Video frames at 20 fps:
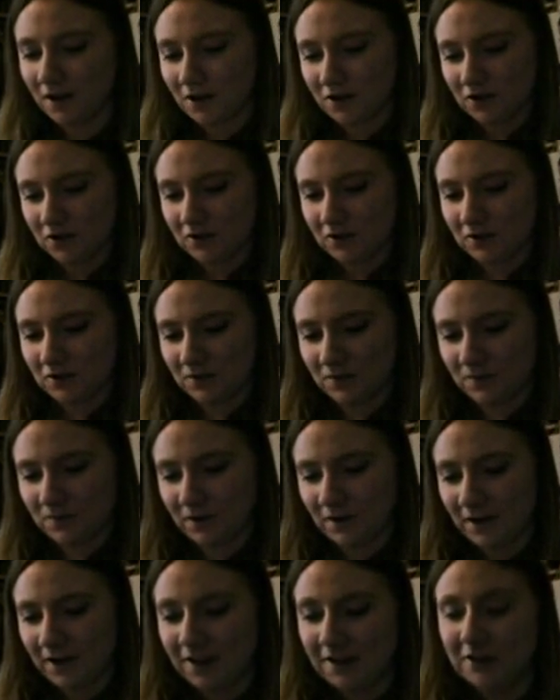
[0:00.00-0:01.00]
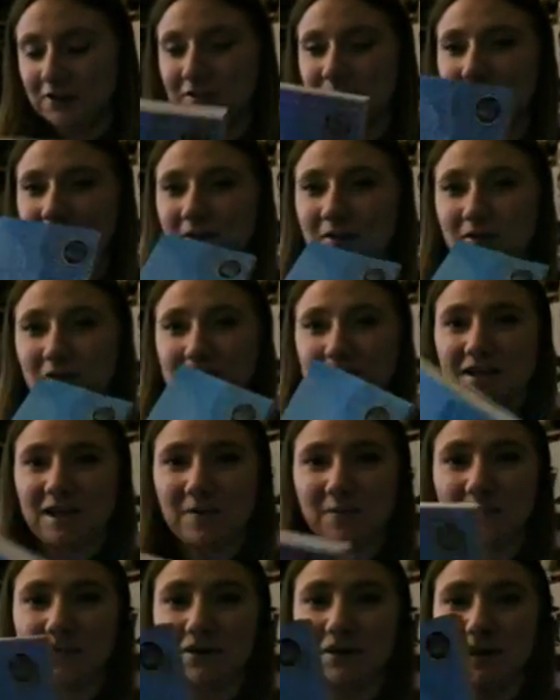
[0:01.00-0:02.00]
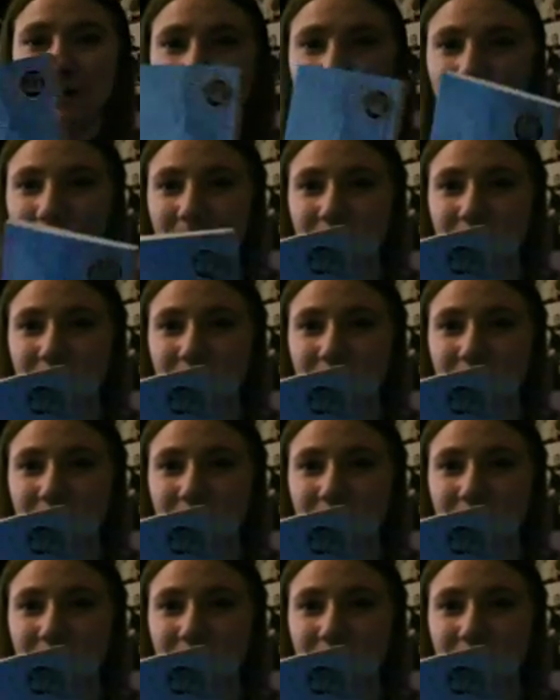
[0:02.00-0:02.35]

So just my little contemporary